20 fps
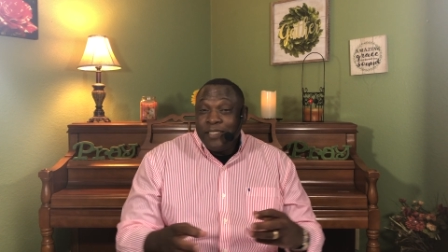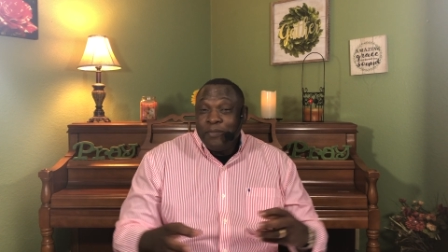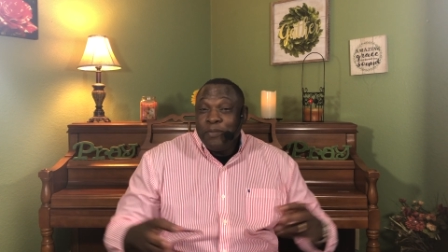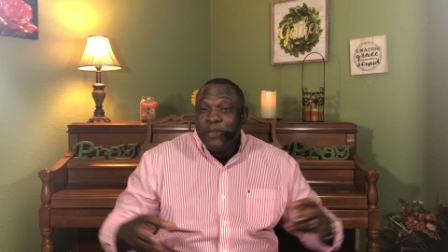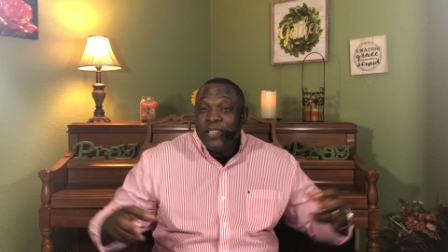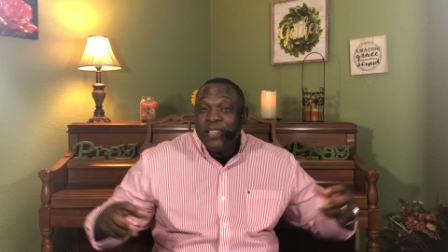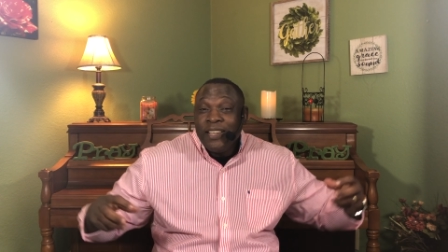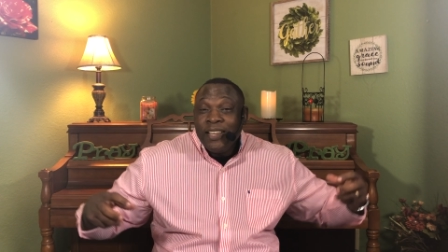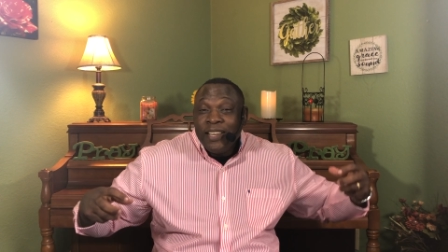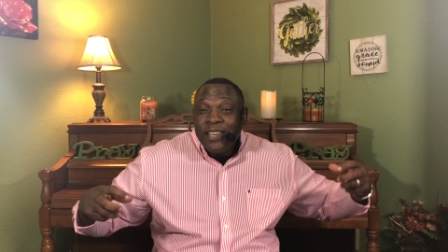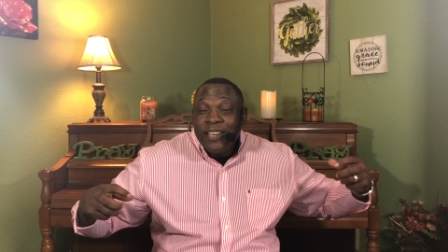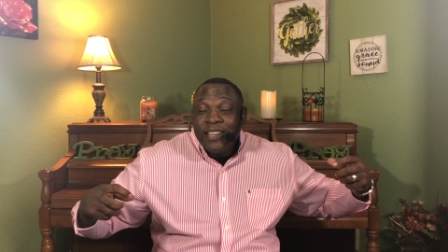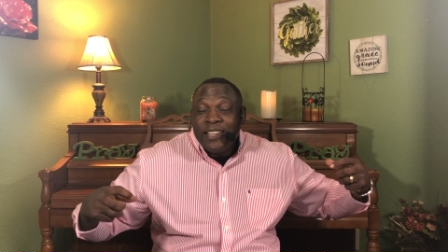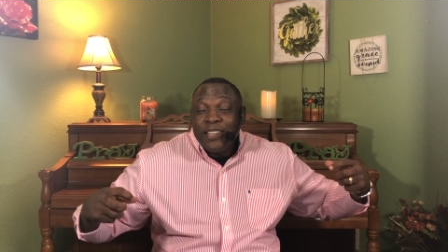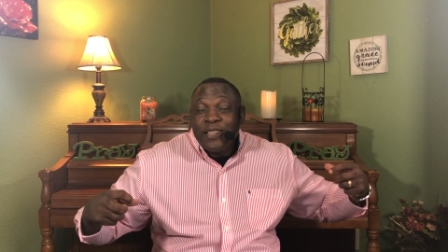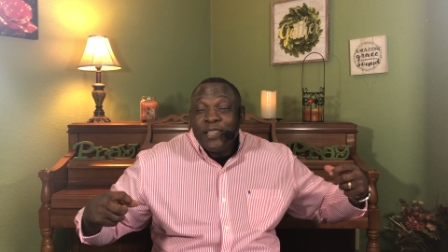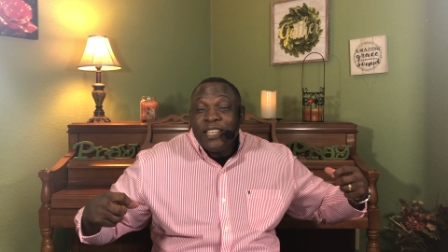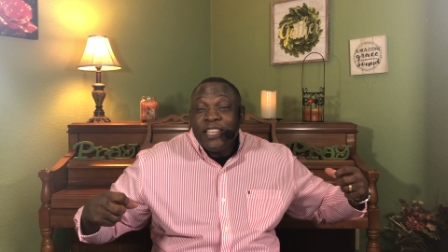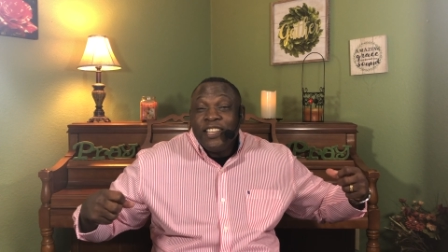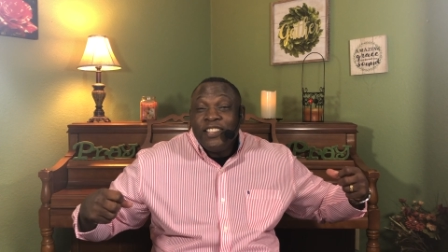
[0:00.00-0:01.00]
It'll be
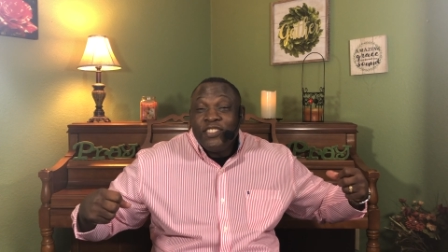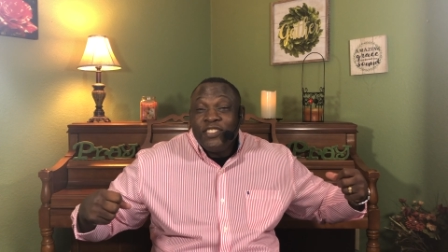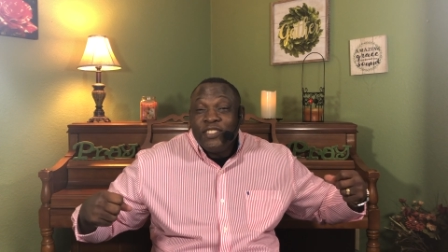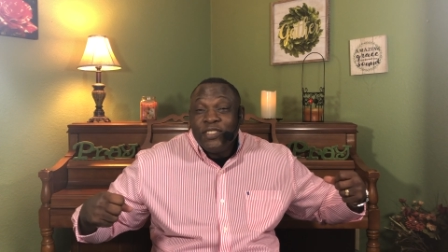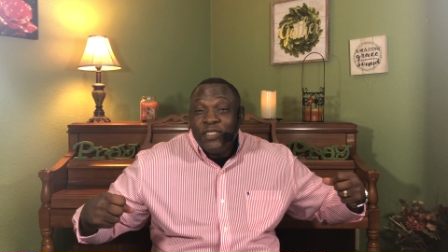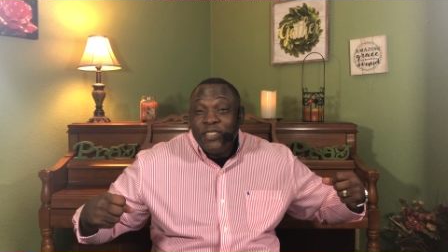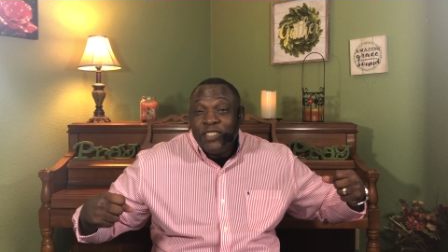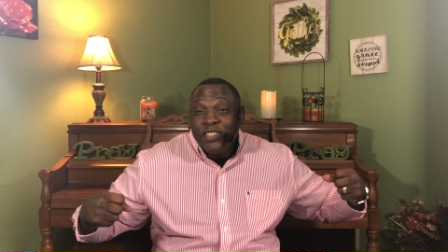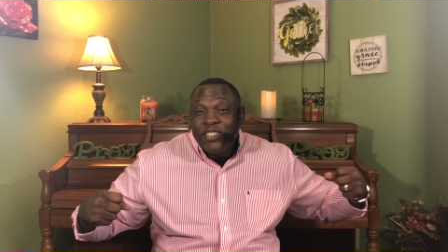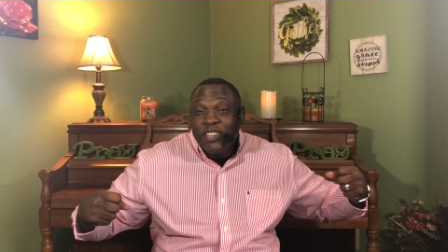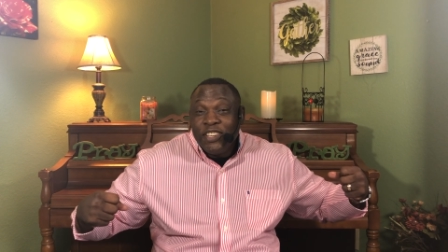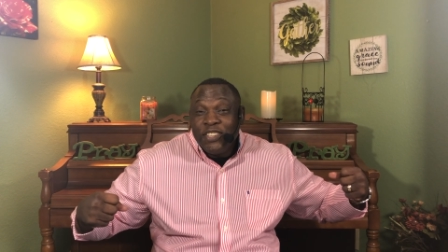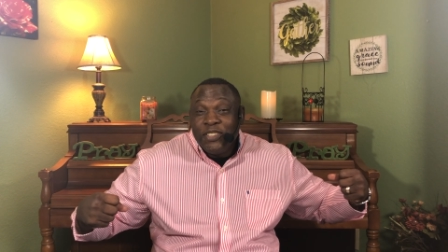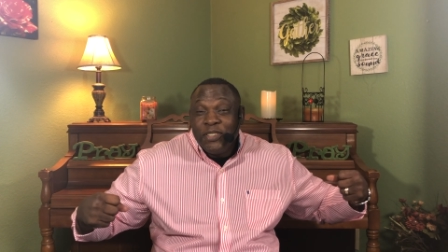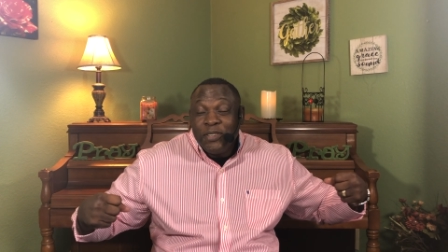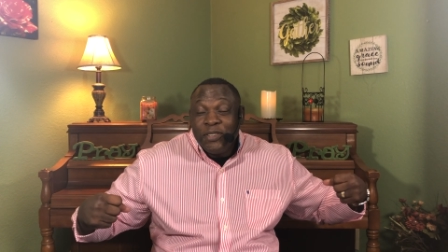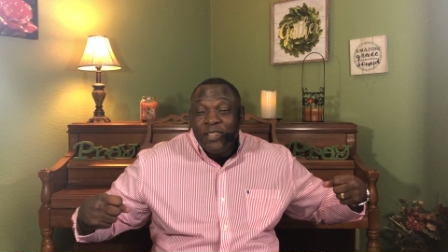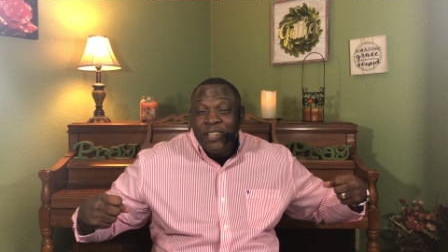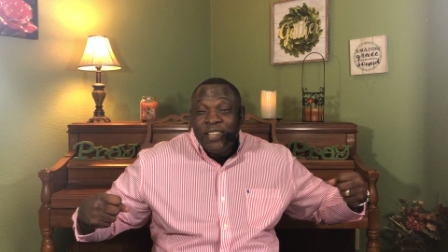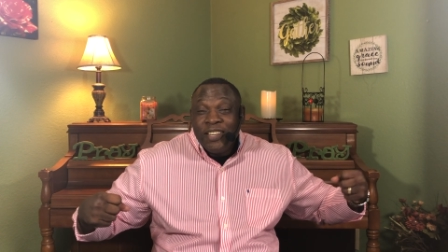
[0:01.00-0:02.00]
begins to
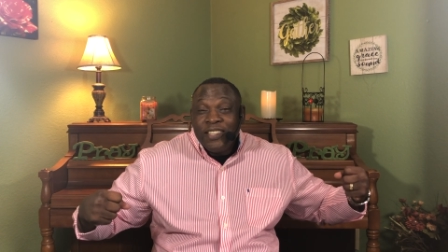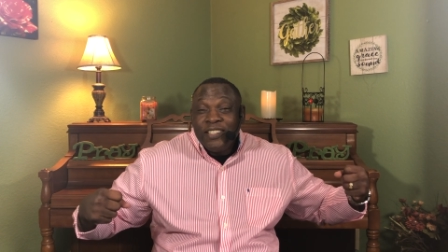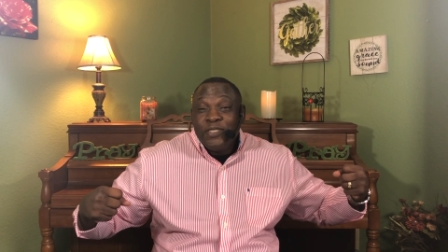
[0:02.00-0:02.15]
to